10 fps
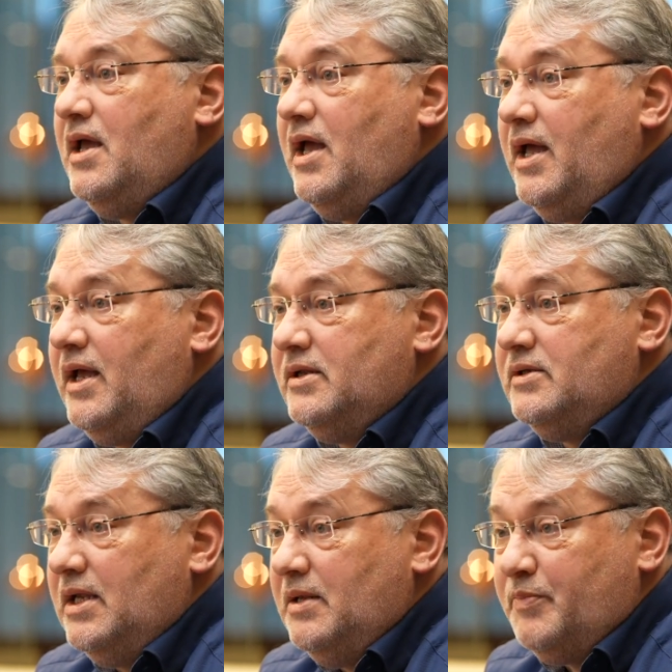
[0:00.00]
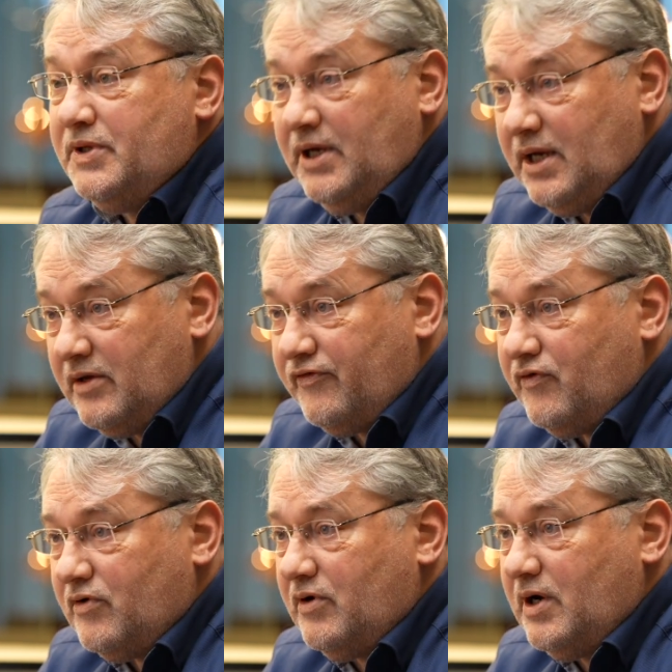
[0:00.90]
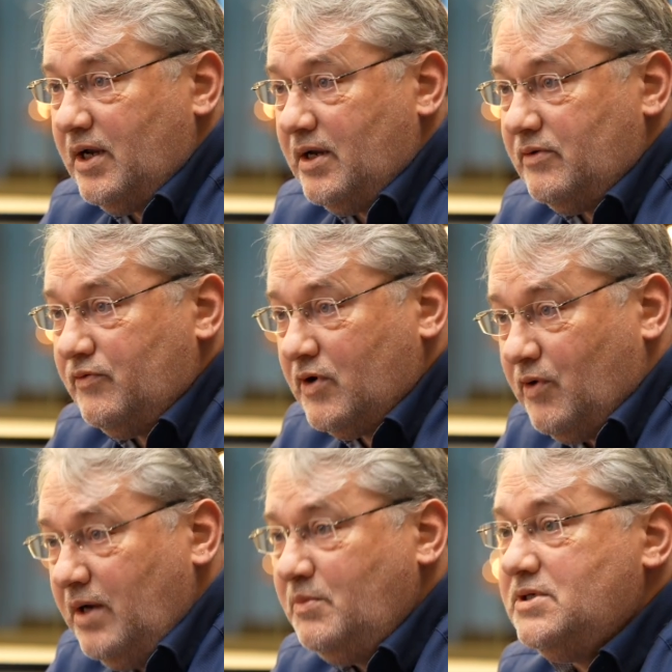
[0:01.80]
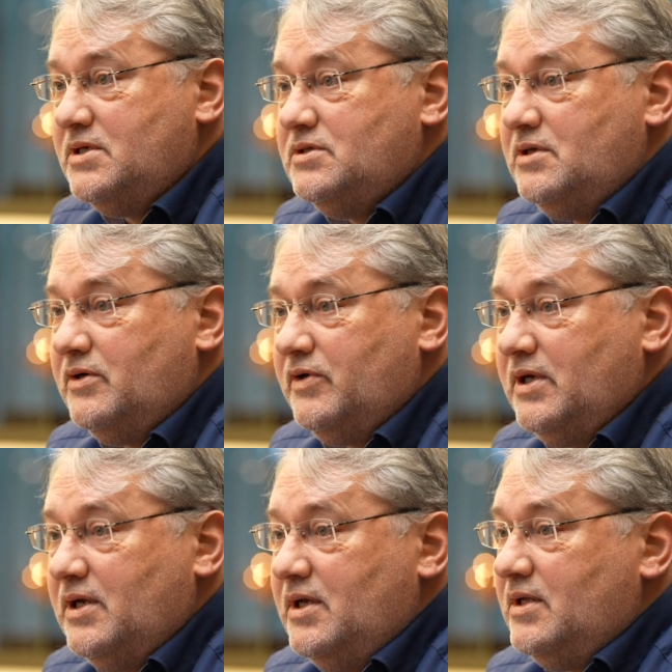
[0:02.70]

And in particular for requirements engineering,